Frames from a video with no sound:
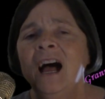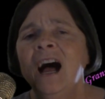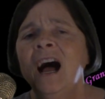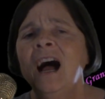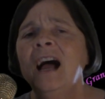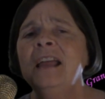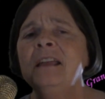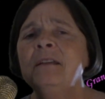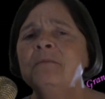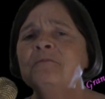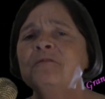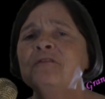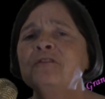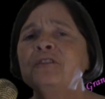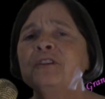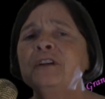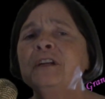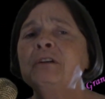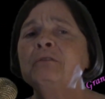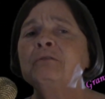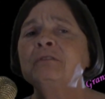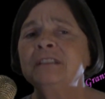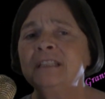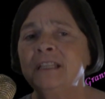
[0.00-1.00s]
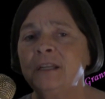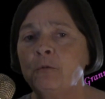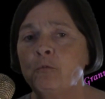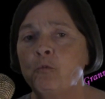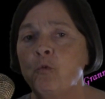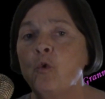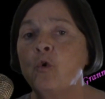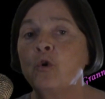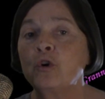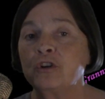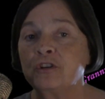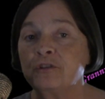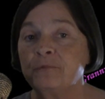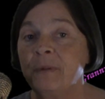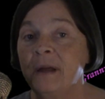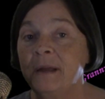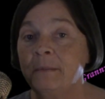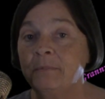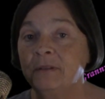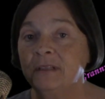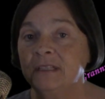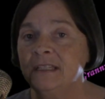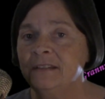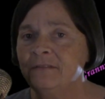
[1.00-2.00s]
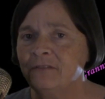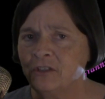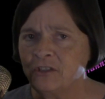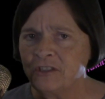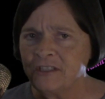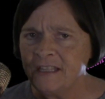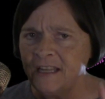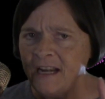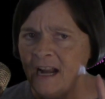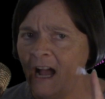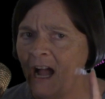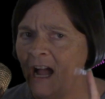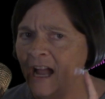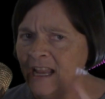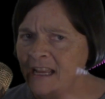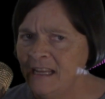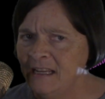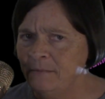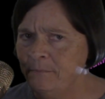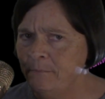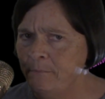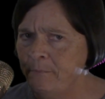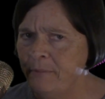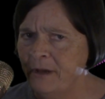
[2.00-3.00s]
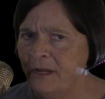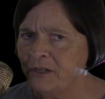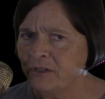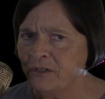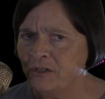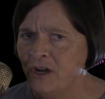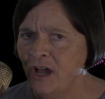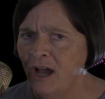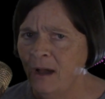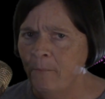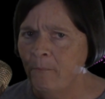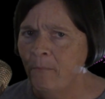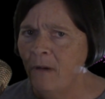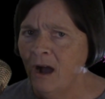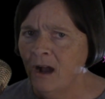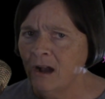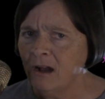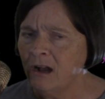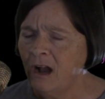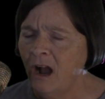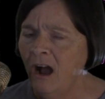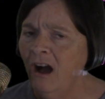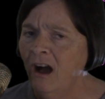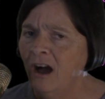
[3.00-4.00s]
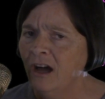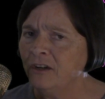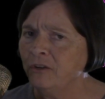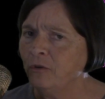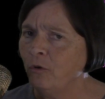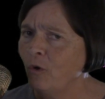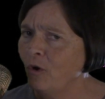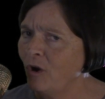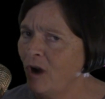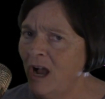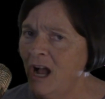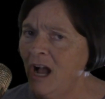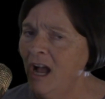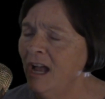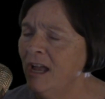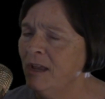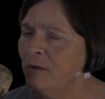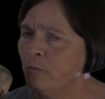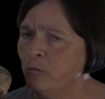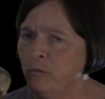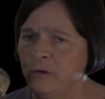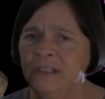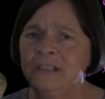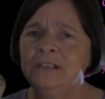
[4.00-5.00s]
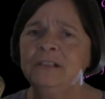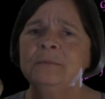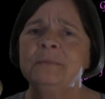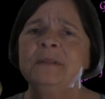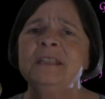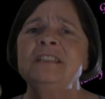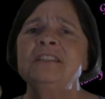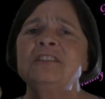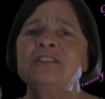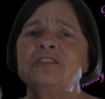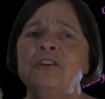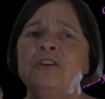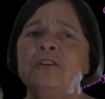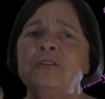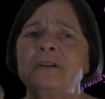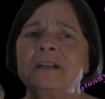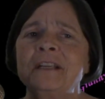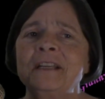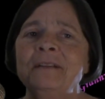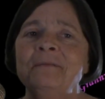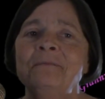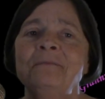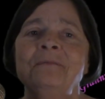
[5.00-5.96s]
I am frequently warned by believers that I had better not mock God or I will be sorry.